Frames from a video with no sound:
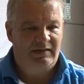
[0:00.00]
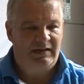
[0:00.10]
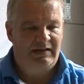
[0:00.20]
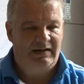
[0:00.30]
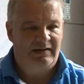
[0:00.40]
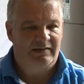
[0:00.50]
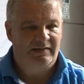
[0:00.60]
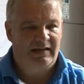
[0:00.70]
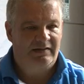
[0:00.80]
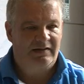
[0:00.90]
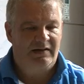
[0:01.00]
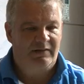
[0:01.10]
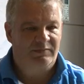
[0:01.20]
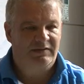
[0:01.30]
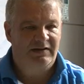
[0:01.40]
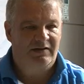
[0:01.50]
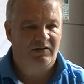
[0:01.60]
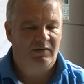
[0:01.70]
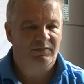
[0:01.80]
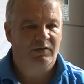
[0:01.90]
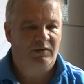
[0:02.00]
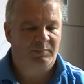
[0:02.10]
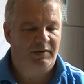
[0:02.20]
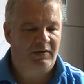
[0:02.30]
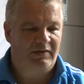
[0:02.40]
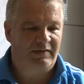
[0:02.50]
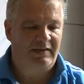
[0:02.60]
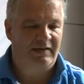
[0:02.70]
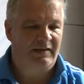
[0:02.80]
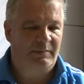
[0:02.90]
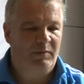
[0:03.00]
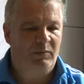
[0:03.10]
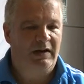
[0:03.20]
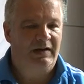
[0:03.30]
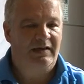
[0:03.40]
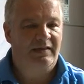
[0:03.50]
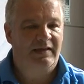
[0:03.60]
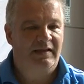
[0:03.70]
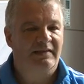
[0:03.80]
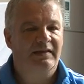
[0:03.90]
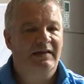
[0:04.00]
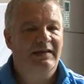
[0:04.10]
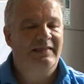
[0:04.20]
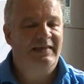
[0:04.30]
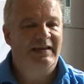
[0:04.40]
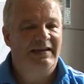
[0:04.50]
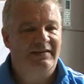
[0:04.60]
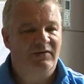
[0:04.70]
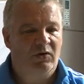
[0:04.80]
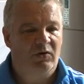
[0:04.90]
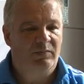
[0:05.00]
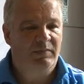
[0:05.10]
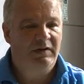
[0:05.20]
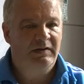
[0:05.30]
And that kind of children, of course, priority number 1 is that they need home.